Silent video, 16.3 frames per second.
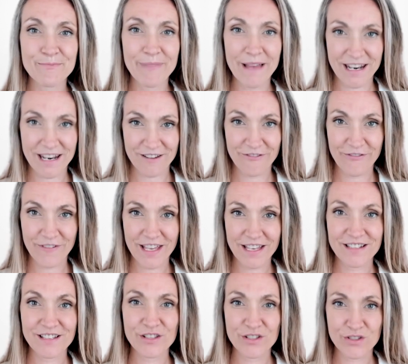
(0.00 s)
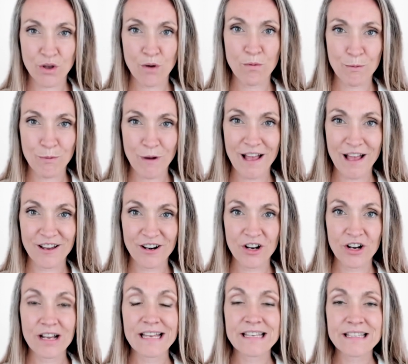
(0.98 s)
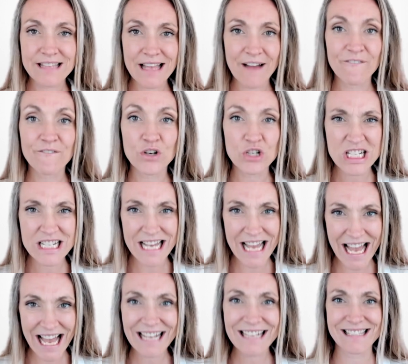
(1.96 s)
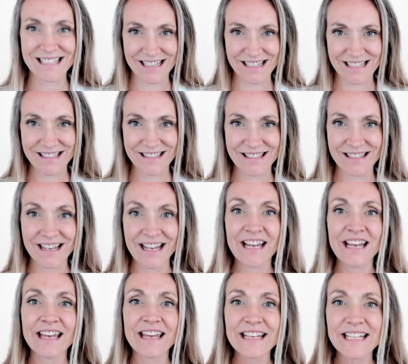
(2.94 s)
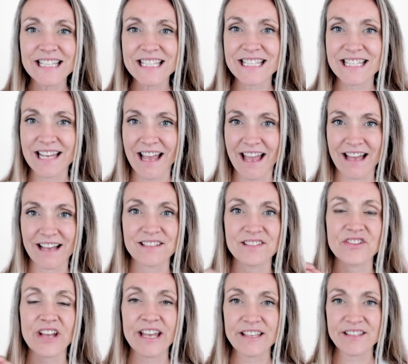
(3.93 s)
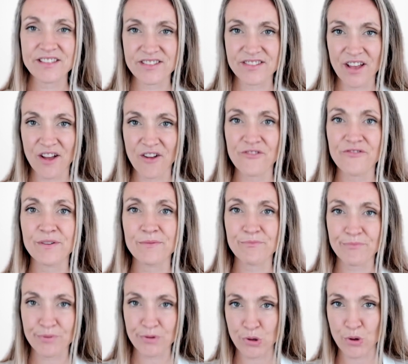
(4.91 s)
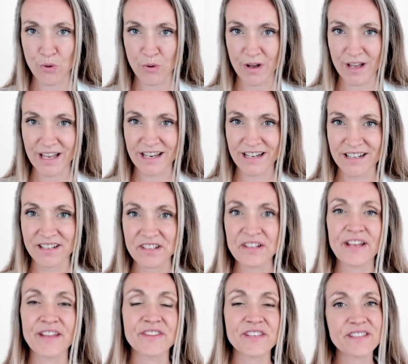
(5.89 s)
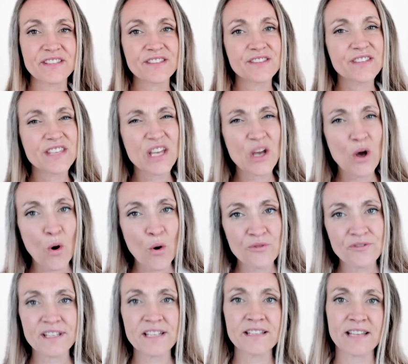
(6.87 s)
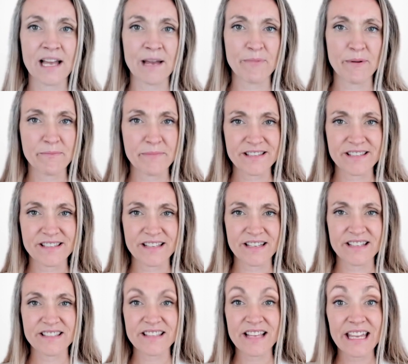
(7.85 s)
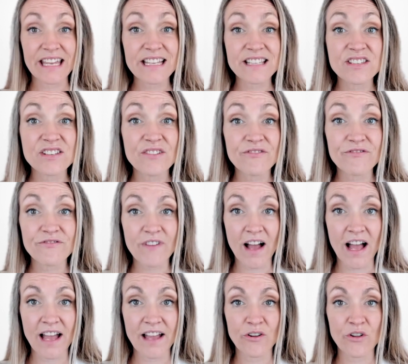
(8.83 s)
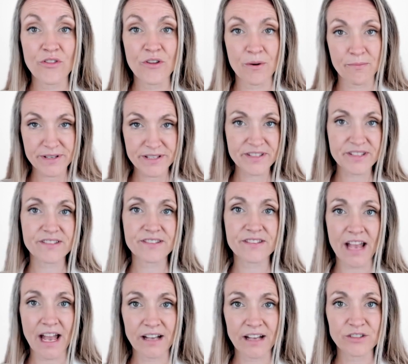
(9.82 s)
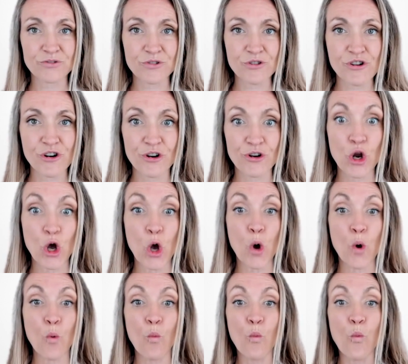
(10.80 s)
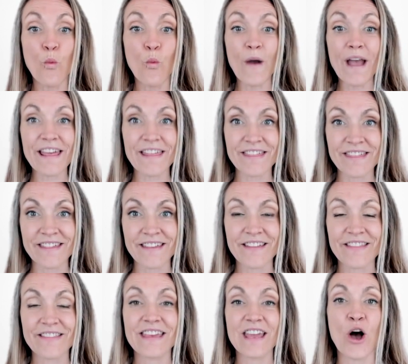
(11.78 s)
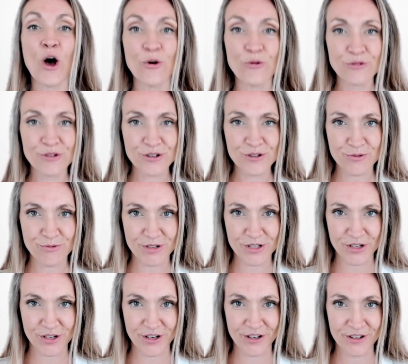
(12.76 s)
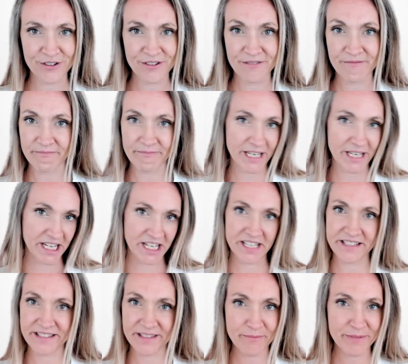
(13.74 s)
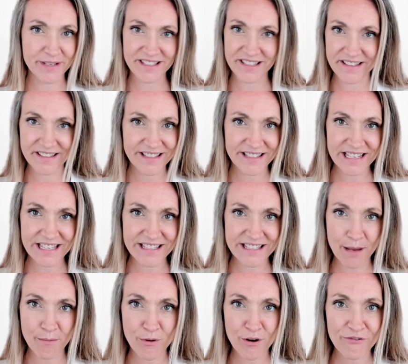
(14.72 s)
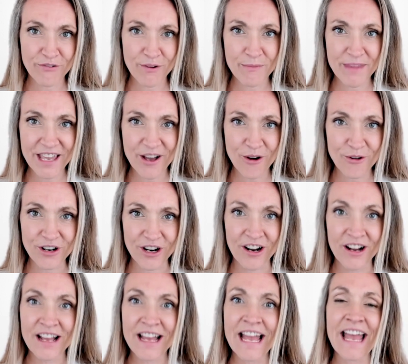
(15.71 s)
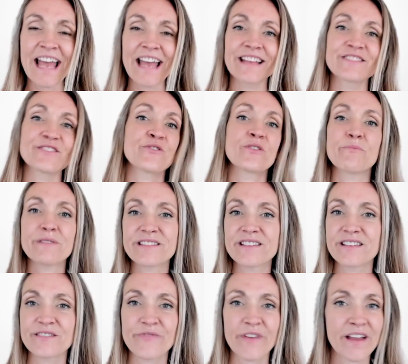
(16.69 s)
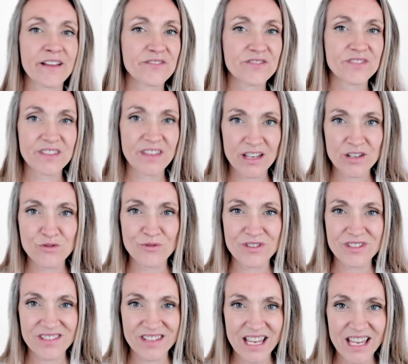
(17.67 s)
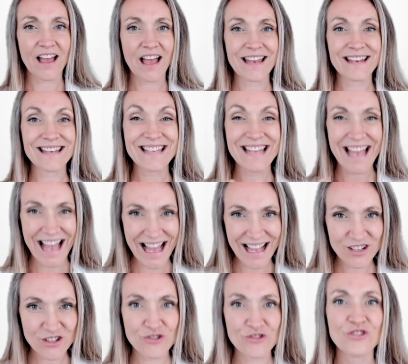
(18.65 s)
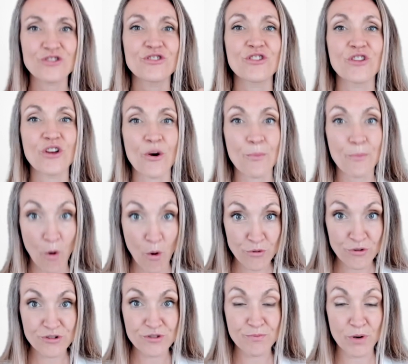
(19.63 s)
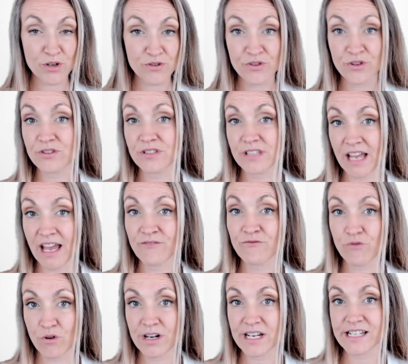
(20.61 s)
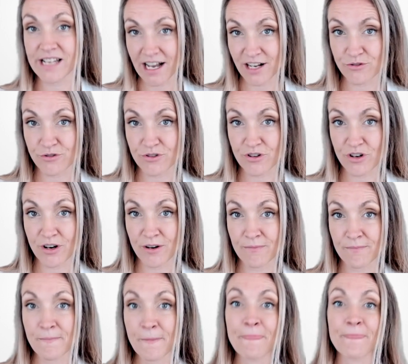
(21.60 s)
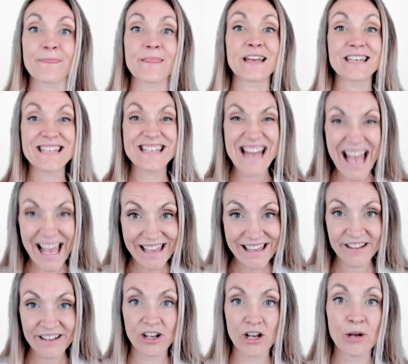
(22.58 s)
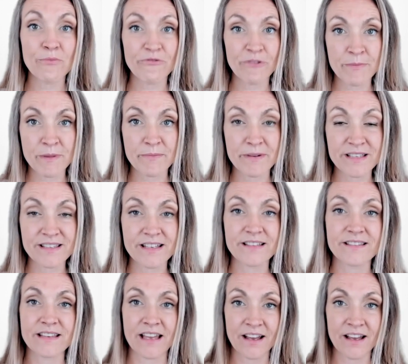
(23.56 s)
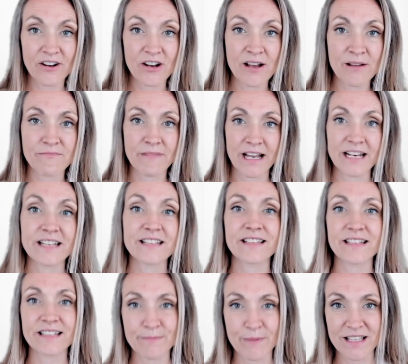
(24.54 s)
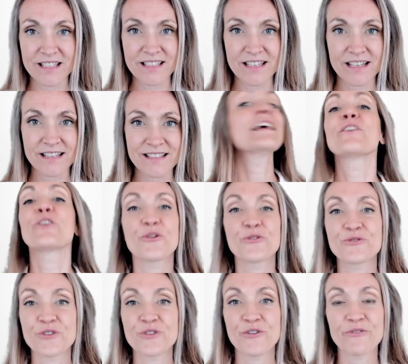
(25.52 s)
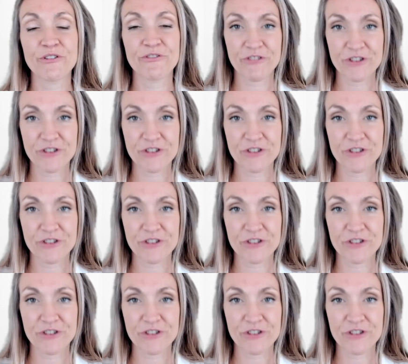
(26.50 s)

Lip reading: benefit to the sole proprietor is that for taxes, it's taxed as self-employed. This is the only type of business that gets to file their business tax return with the owner's return, because the business isn't separate from the owner. And so the business files Schedule C attached to the owner's personal 1040 tax return. The net income from the business, income minus expenses, goes over for